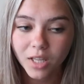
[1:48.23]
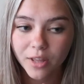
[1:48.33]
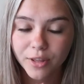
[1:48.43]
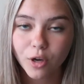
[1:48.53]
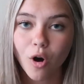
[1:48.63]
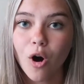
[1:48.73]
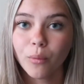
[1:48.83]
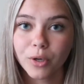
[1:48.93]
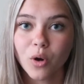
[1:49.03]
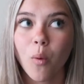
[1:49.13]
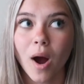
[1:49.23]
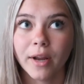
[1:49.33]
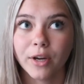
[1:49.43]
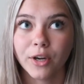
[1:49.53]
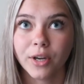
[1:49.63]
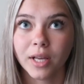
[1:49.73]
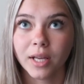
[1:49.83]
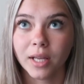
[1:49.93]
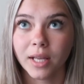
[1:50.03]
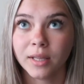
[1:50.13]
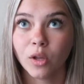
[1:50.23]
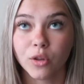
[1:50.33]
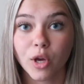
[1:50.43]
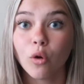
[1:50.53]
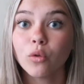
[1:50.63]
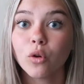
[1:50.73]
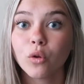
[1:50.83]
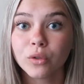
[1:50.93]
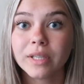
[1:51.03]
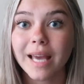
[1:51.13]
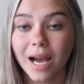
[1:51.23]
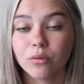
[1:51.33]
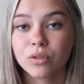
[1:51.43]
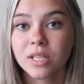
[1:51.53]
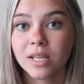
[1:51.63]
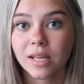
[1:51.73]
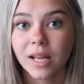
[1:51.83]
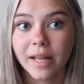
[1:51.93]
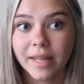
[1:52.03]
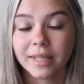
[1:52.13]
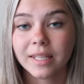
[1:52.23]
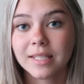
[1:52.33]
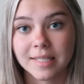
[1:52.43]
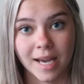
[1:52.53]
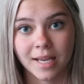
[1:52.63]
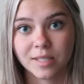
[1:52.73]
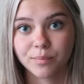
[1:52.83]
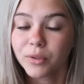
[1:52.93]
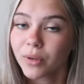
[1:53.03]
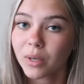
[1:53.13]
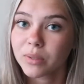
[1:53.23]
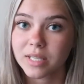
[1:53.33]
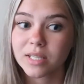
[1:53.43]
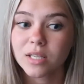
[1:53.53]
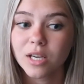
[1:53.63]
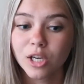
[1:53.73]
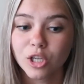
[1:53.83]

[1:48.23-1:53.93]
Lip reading: they all required, and no, they all only counted the science prerequisites.